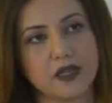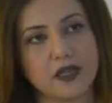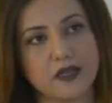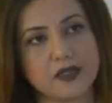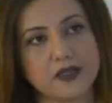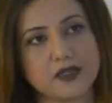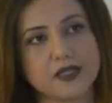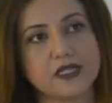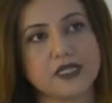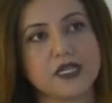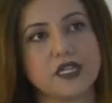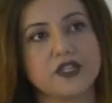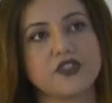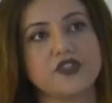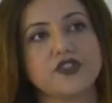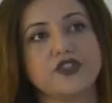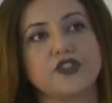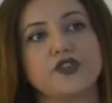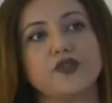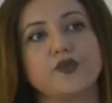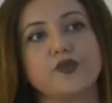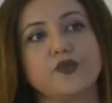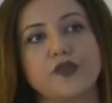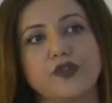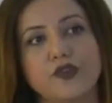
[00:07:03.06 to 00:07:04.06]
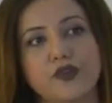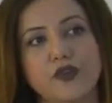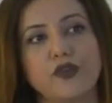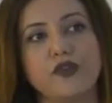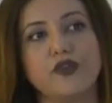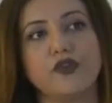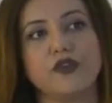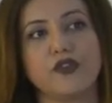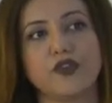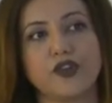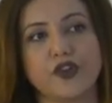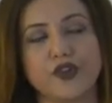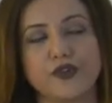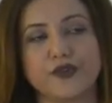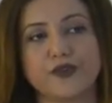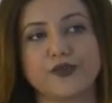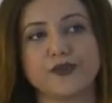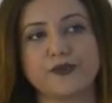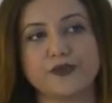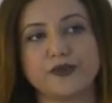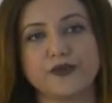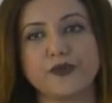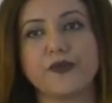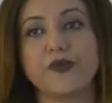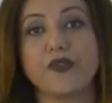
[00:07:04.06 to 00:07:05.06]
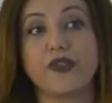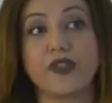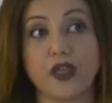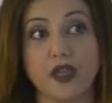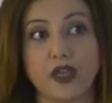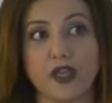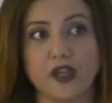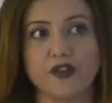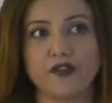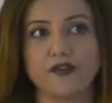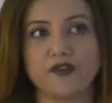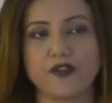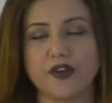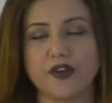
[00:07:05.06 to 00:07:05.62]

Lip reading: session with all the group. Thank you.